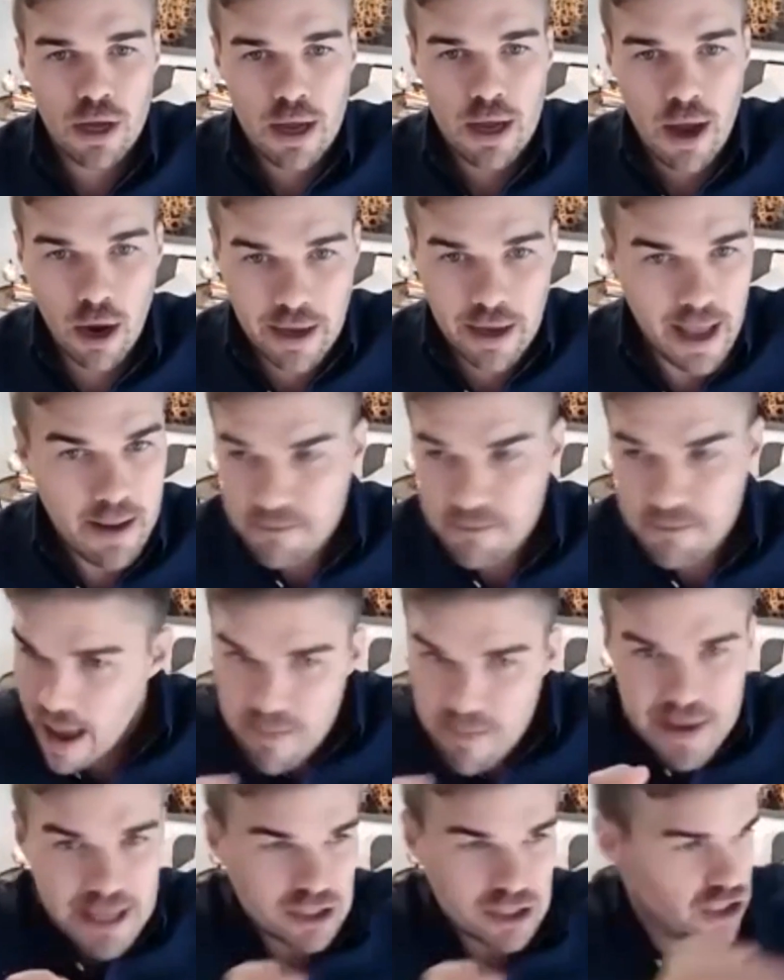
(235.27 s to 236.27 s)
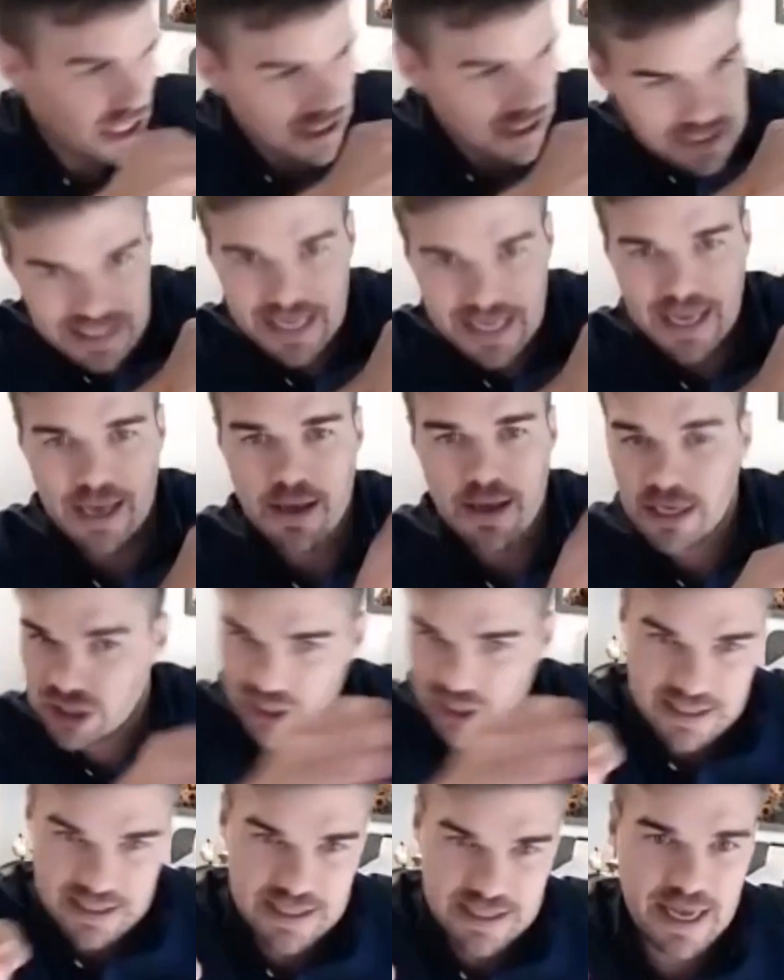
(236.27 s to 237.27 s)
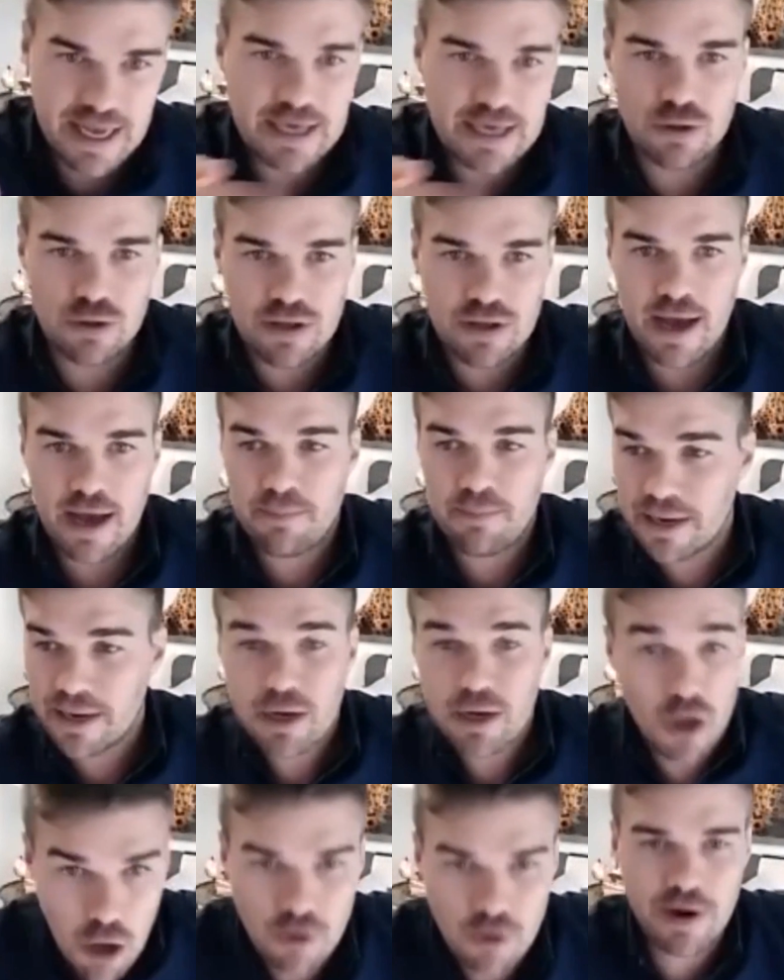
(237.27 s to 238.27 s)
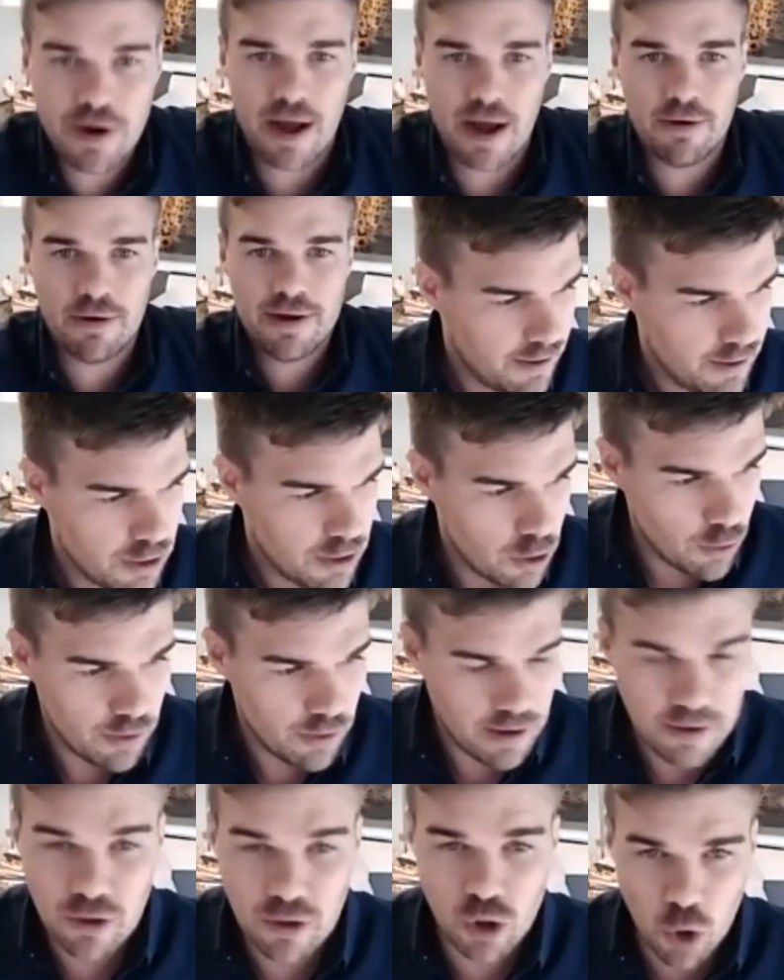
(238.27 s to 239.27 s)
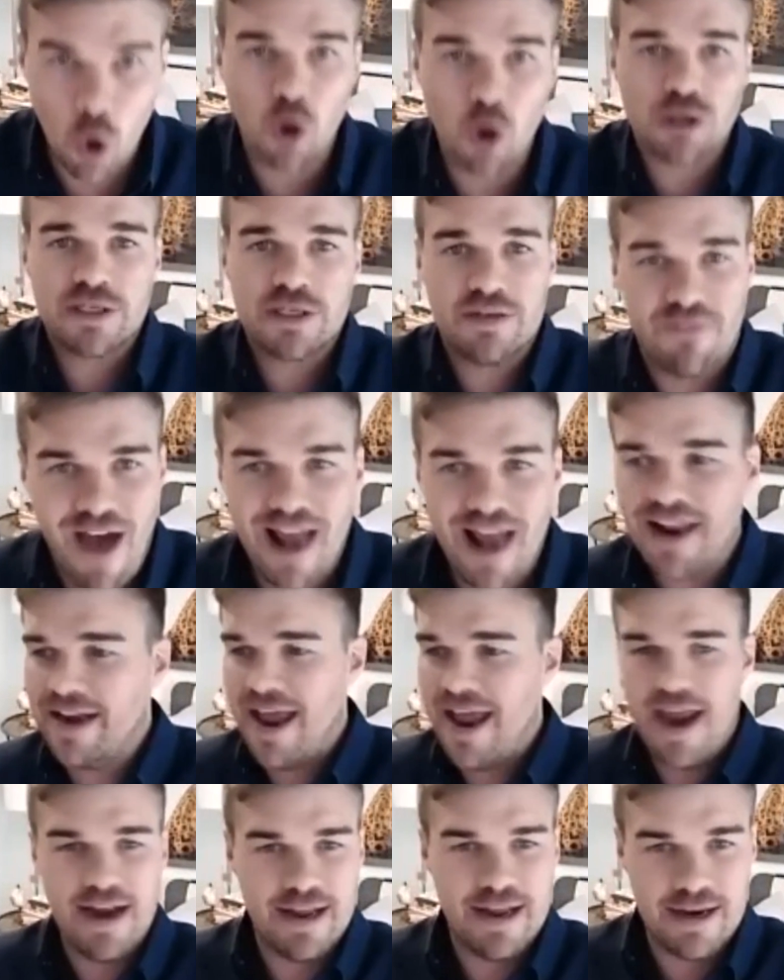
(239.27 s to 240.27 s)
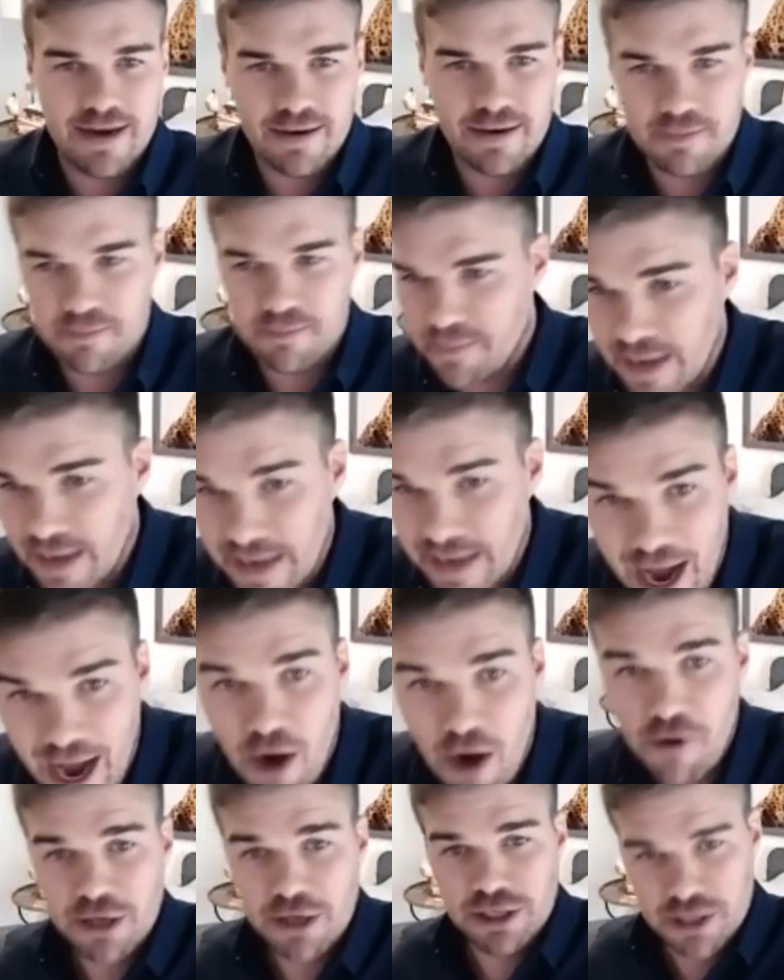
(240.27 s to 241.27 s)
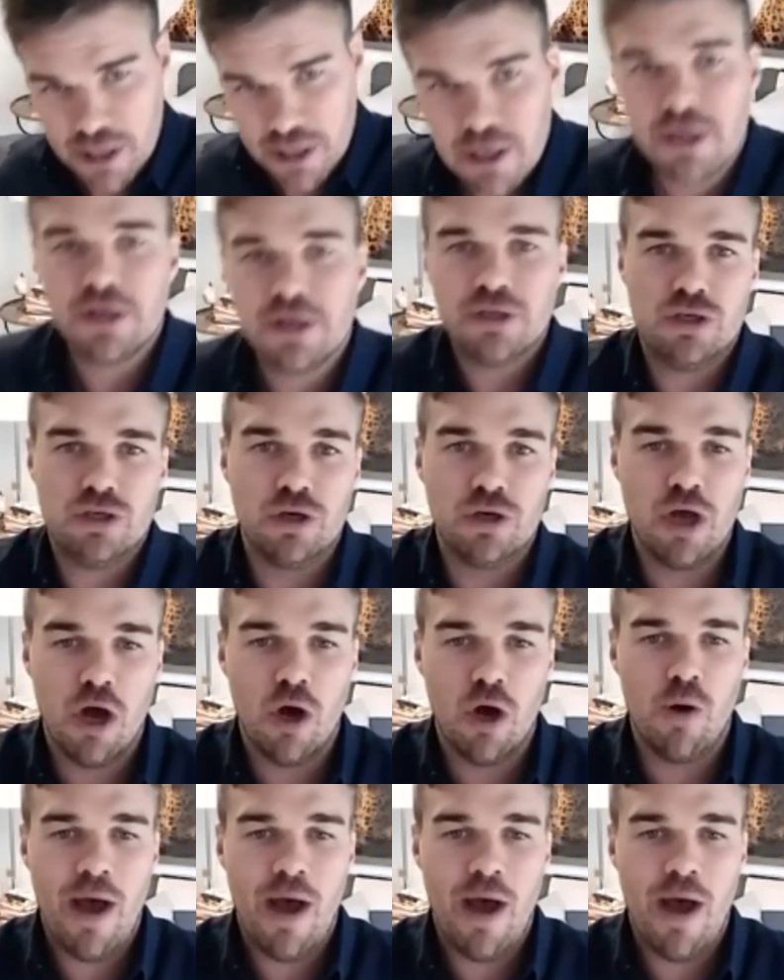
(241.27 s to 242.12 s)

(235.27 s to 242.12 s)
Okay, maybe adjust here, adjust there, do that, but go now. You endorsed, validated, encouraged to go.